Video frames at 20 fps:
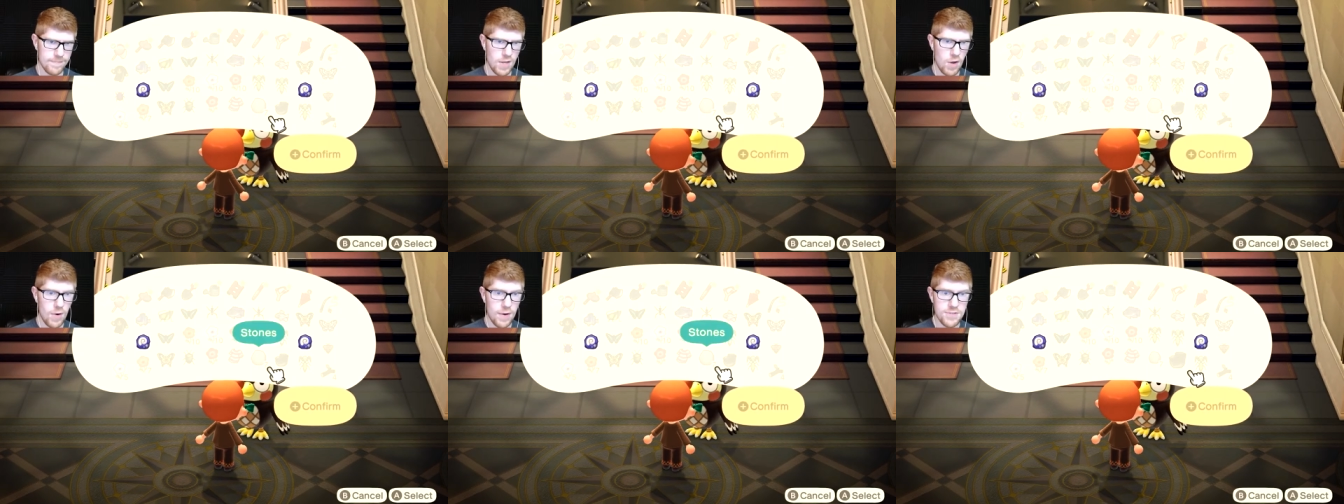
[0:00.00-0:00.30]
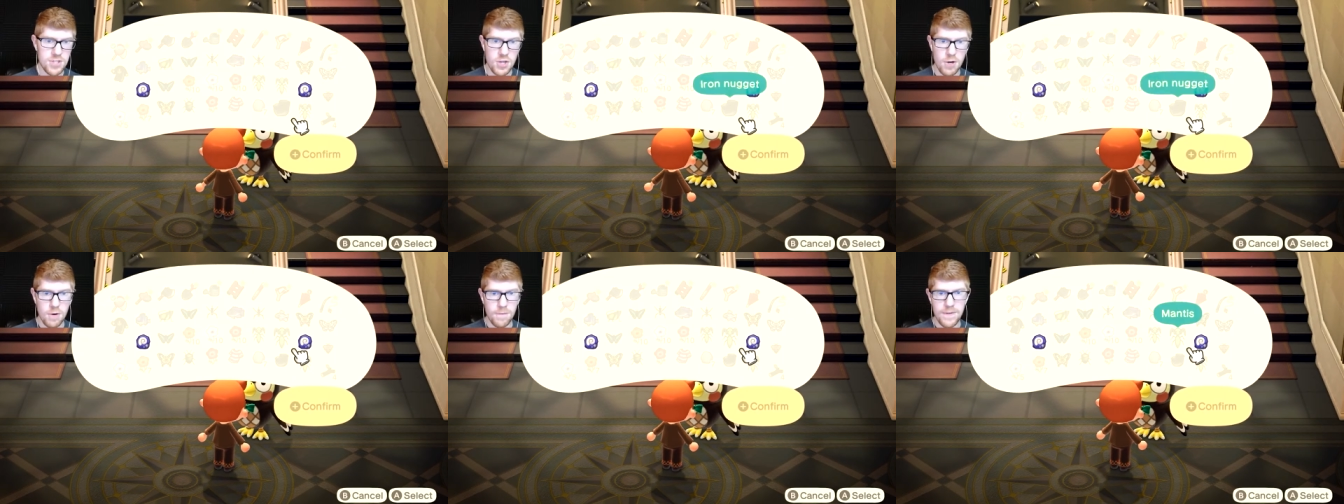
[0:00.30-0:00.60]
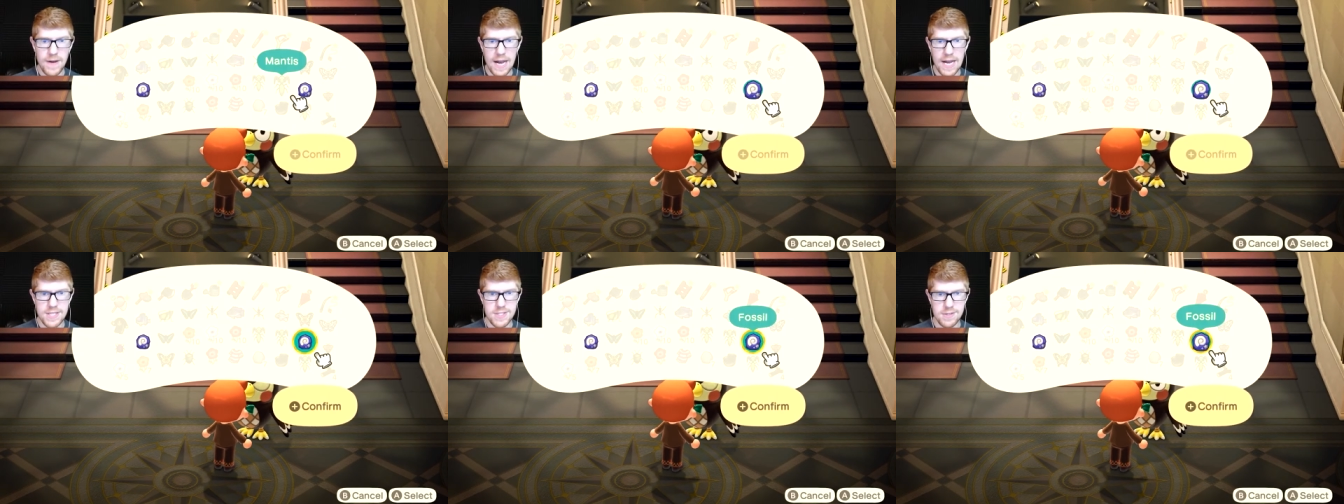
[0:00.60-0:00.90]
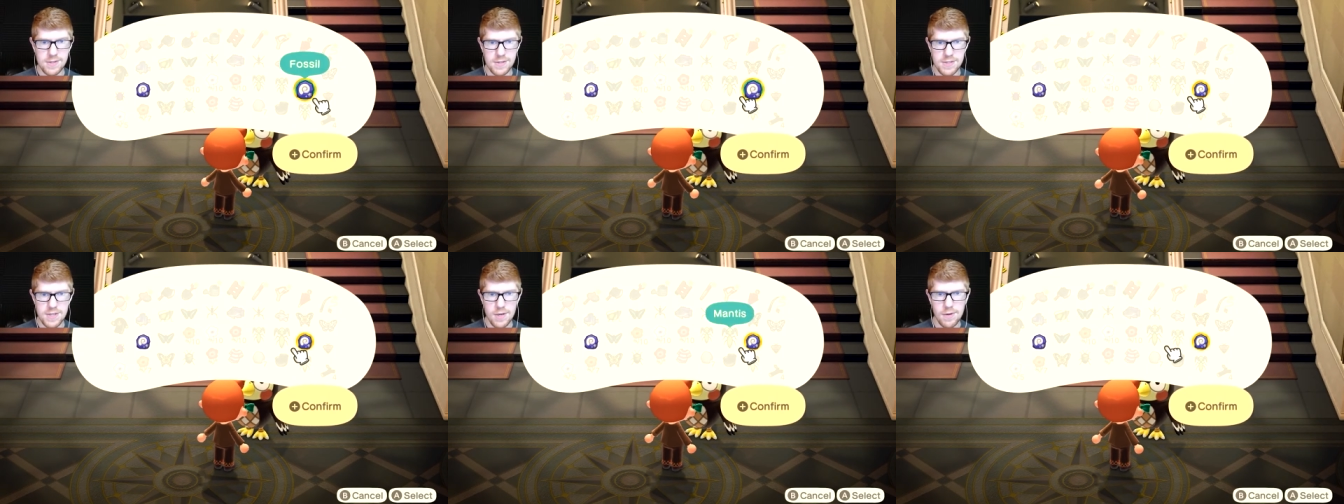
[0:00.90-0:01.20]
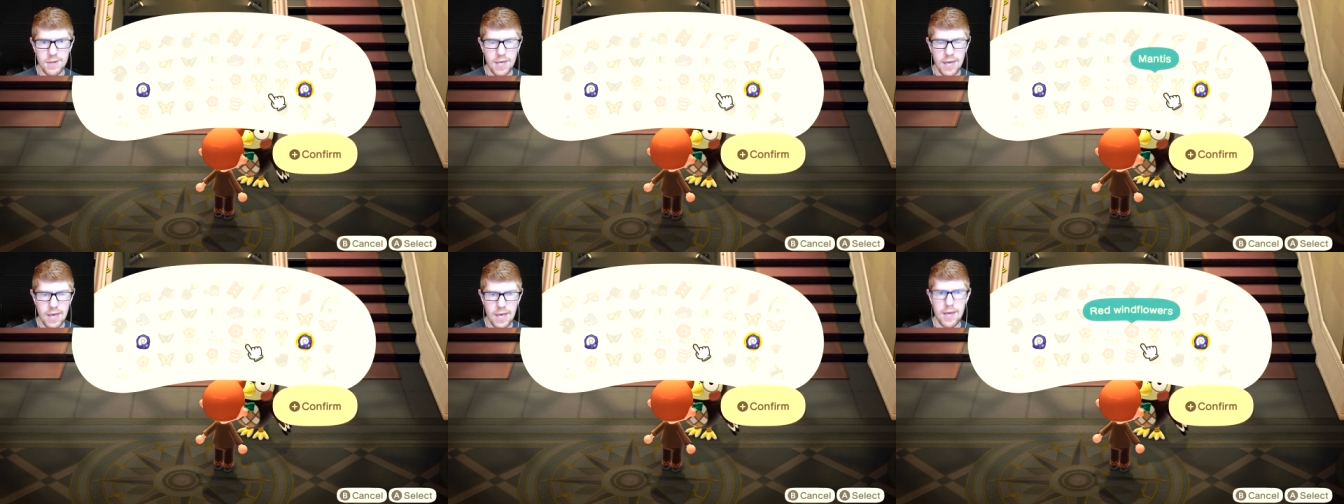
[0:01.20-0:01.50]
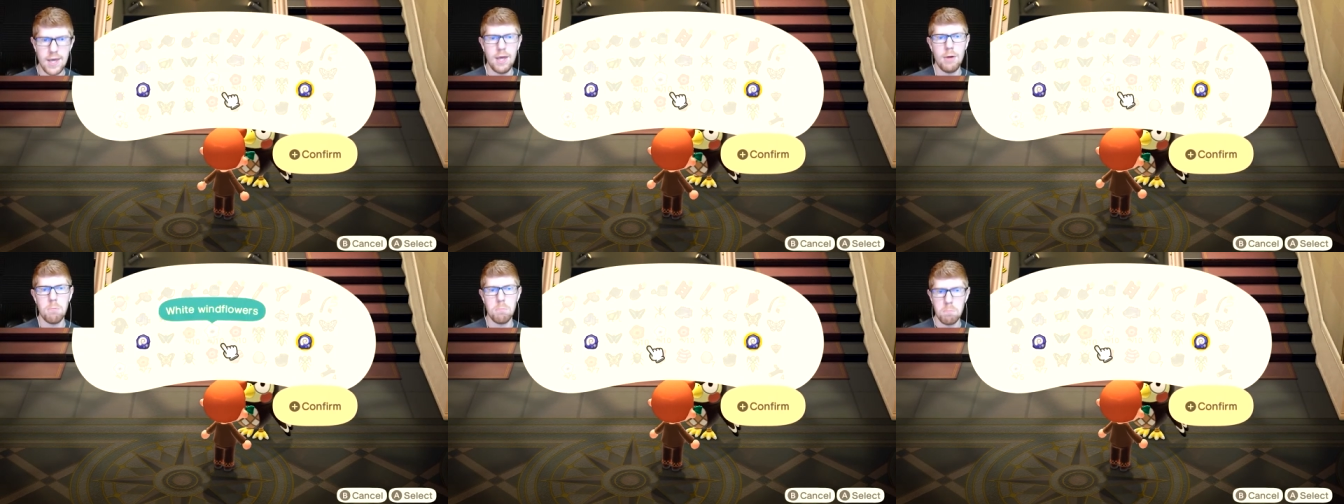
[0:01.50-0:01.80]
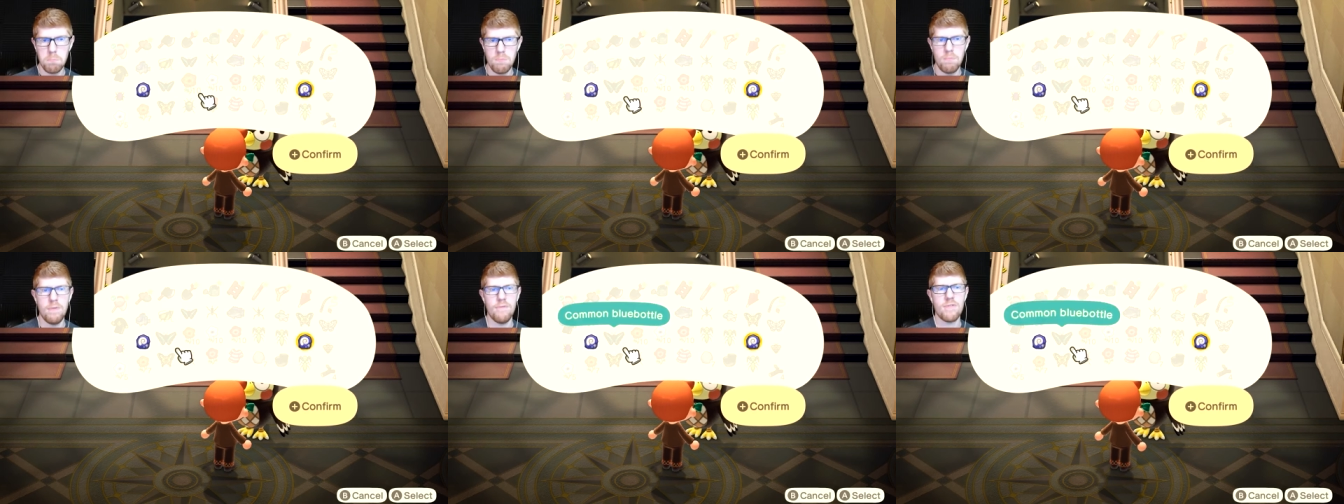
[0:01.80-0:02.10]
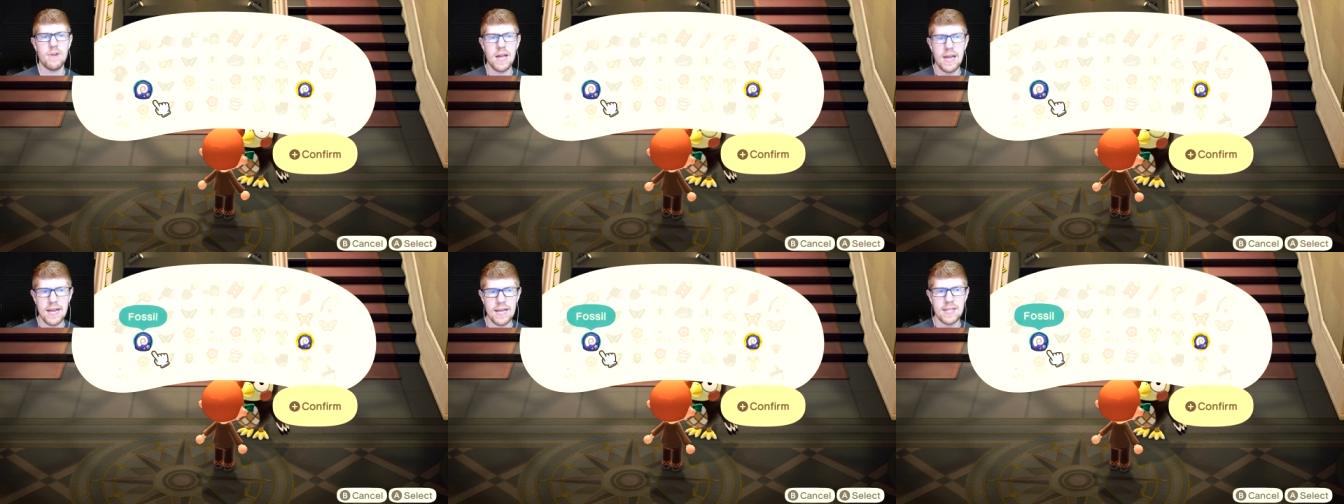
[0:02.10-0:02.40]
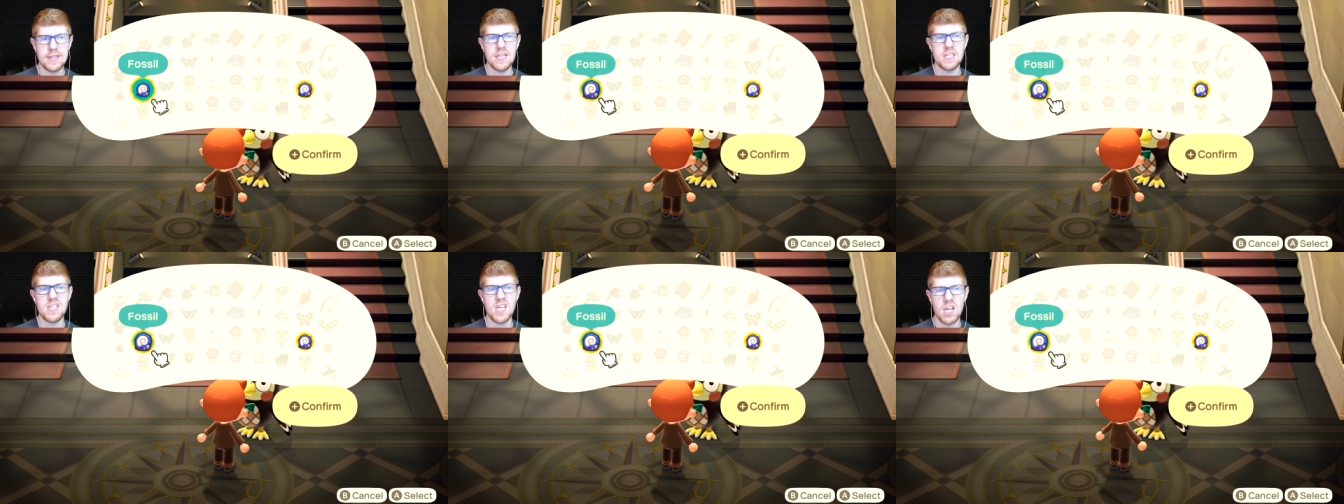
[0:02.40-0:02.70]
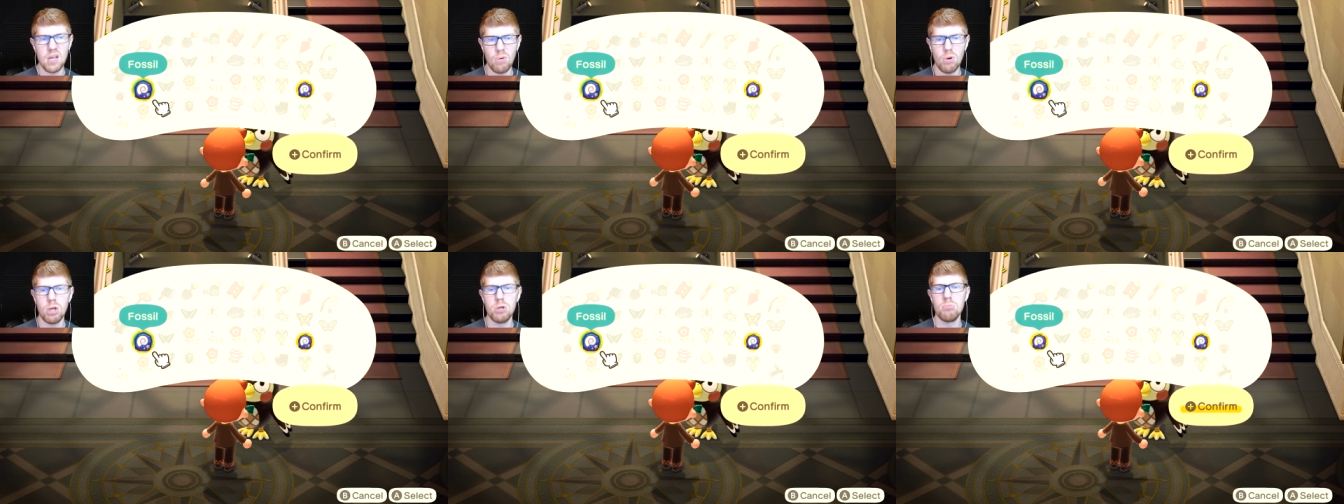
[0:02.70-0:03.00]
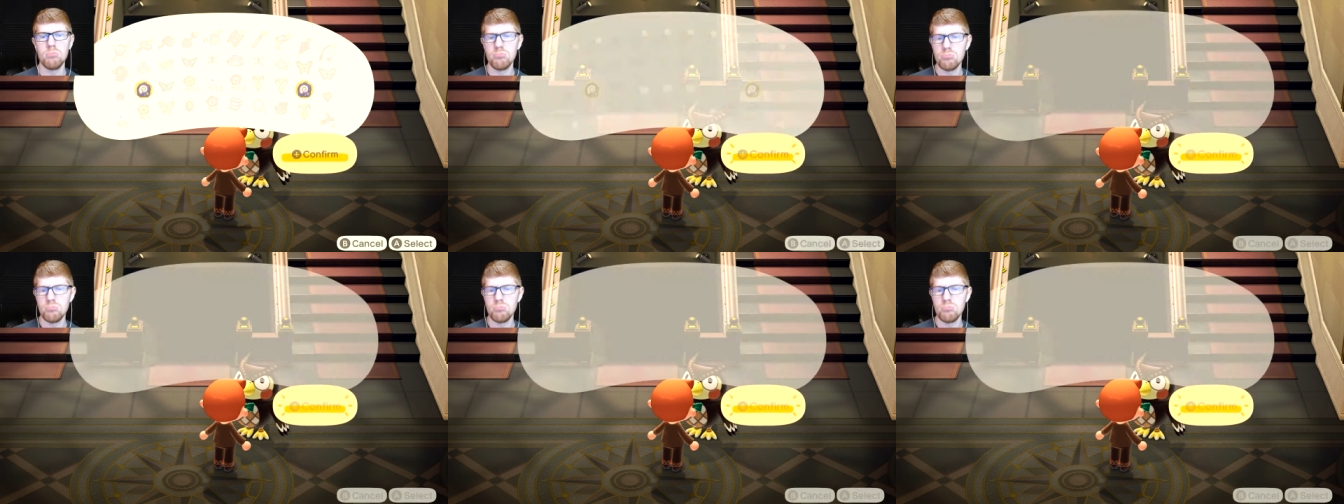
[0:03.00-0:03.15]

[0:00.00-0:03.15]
Oh, I have two fossils. Okay. Forgot I got that second one.